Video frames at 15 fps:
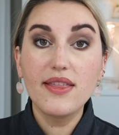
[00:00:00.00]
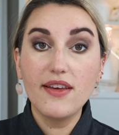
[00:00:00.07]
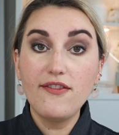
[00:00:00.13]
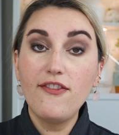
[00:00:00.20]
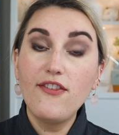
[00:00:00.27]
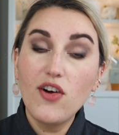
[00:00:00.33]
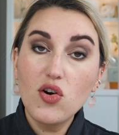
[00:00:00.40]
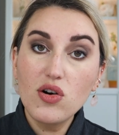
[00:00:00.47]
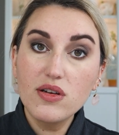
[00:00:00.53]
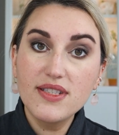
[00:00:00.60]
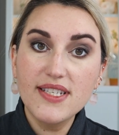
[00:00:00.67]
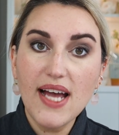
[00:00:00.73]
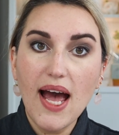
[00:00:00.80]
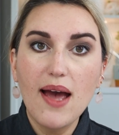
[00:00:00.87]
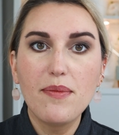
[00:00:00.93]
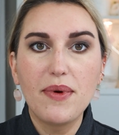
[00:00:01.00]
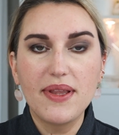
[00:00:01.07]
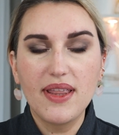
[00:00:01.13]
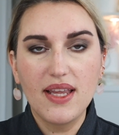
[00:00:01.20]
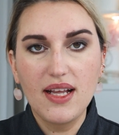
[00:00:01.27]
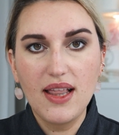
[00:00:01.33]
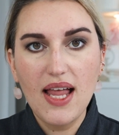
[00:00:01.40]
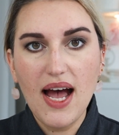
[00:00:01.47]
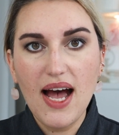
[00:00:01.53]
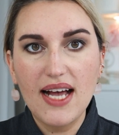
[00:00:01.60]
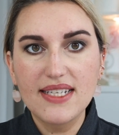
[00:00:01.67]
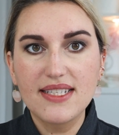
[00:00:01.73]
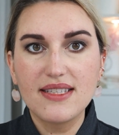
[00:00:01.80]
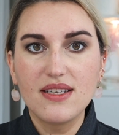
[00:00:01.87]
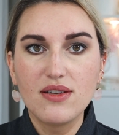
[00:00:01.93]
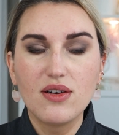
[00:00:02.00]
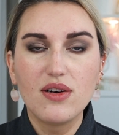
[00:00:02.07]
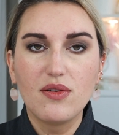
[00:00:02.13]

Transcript: The third type and the last